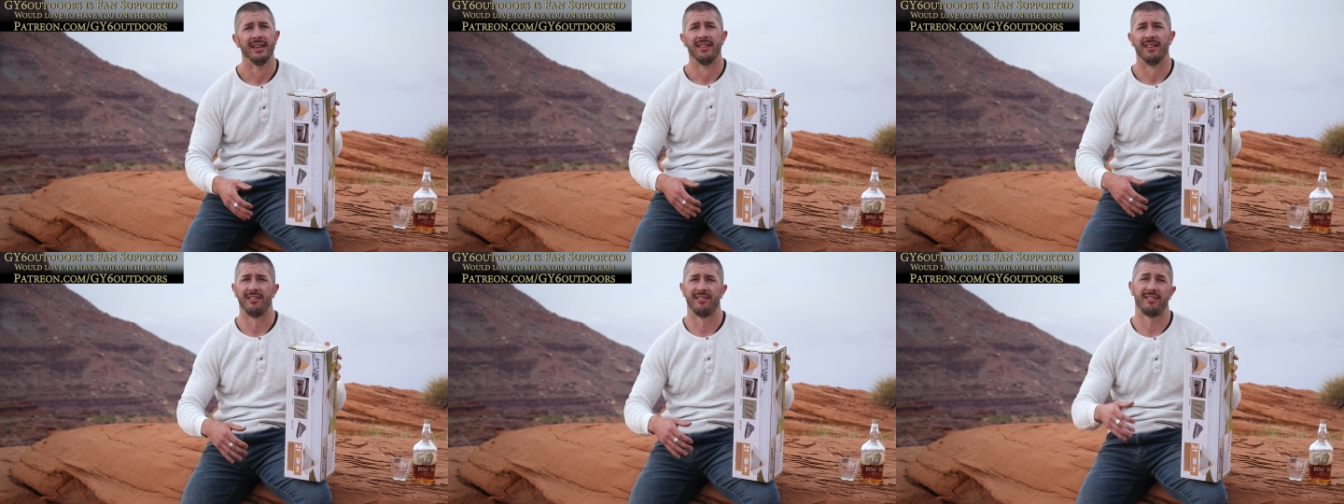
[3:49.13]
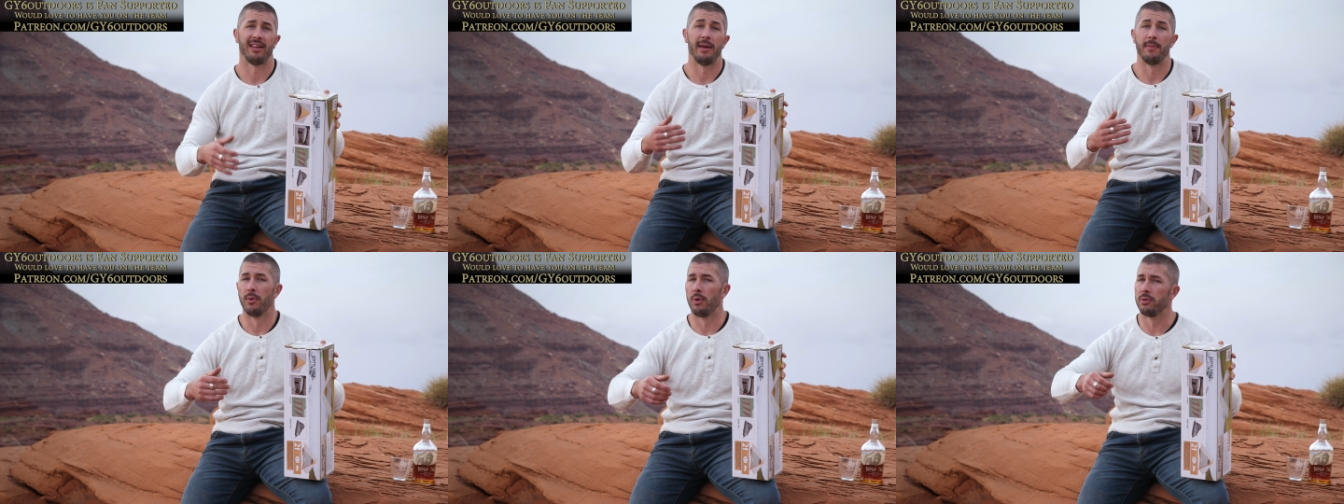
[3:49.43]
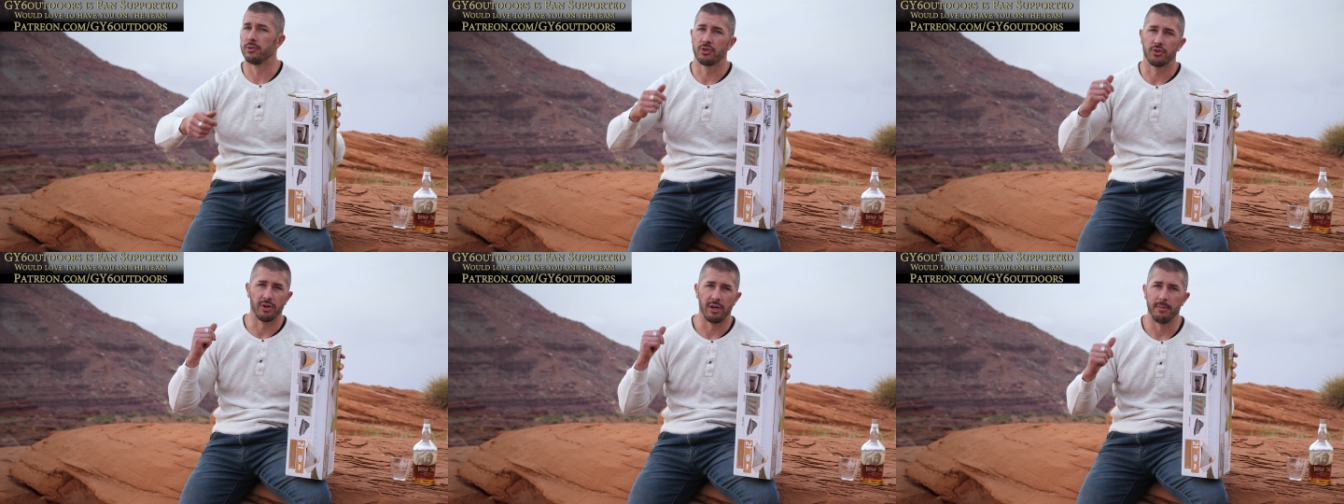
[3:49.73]
The same
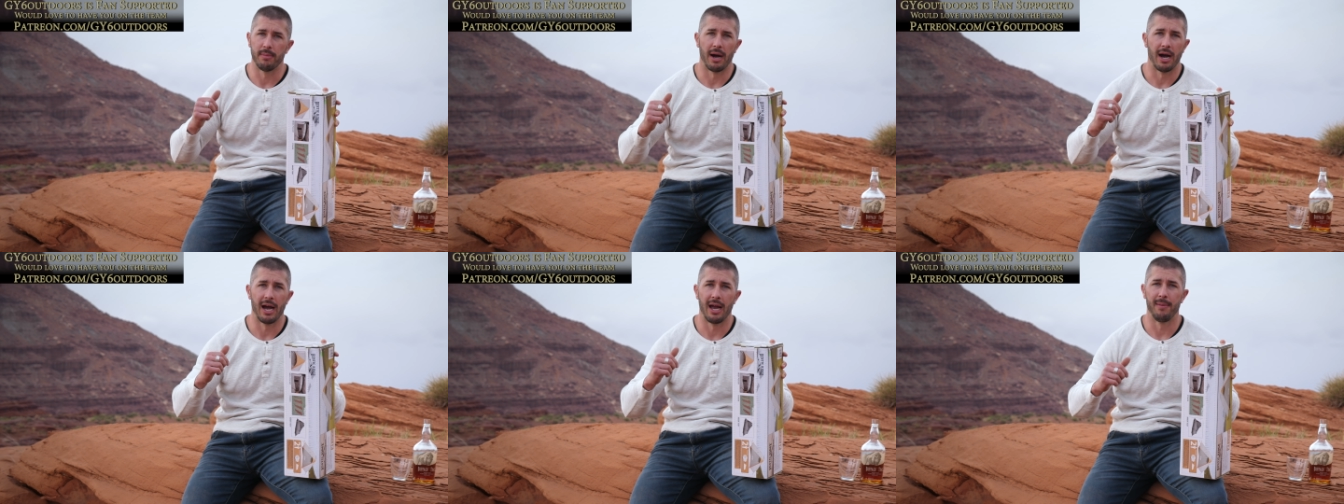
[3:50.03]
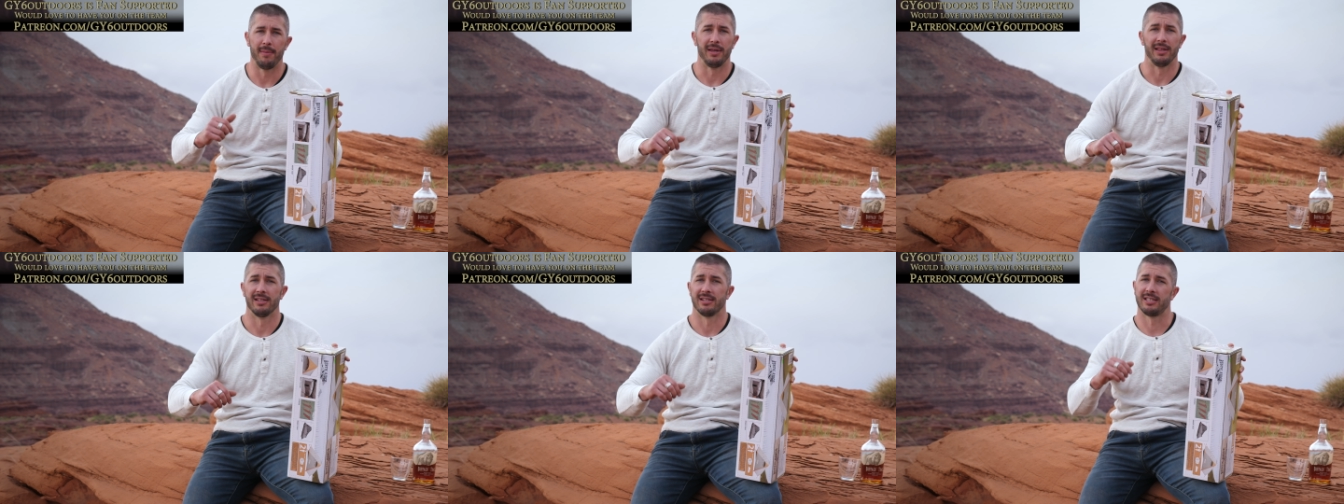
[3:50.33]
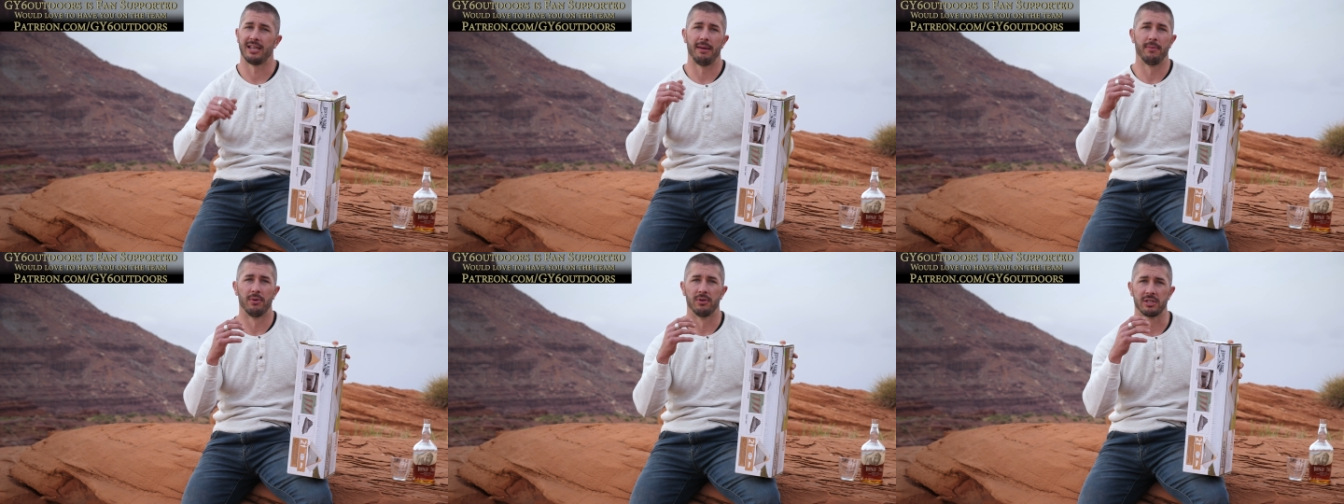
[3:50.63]
old tree behind me, the
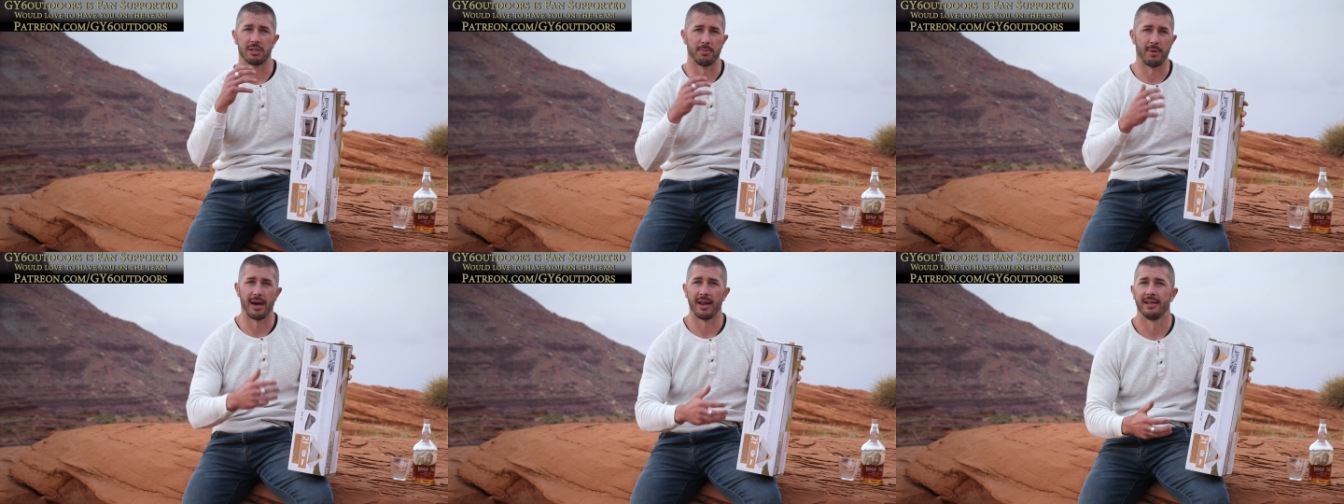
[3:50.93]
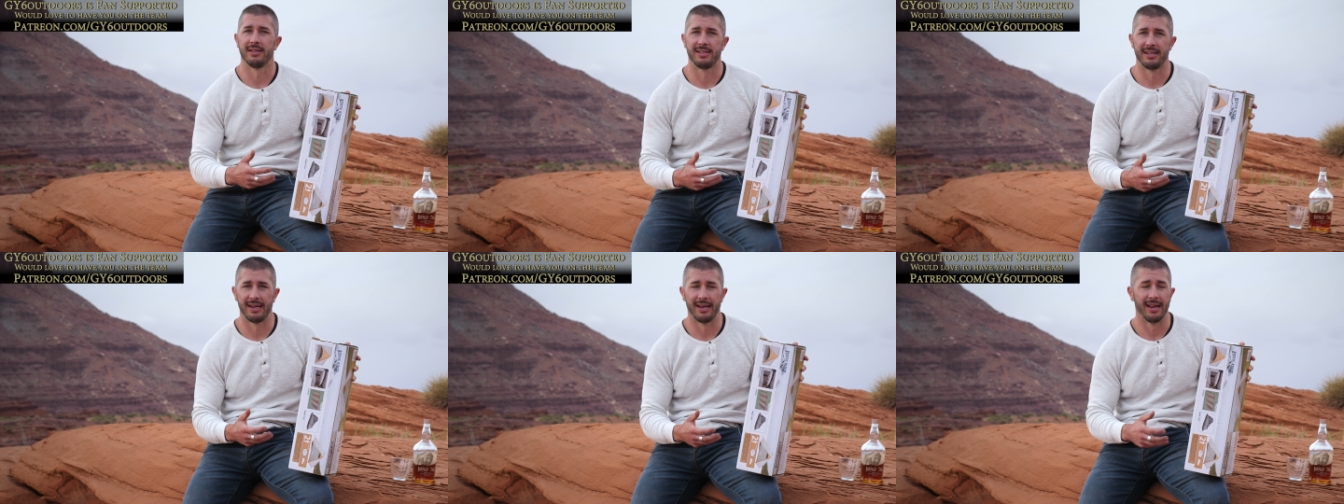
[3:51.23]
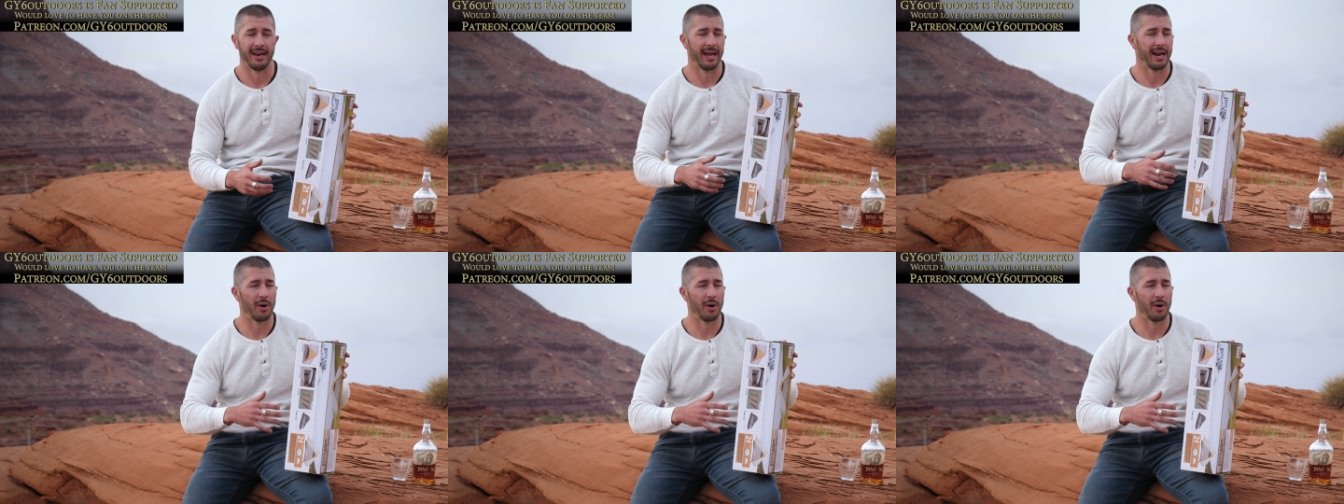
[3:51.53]
same old spot I sit in.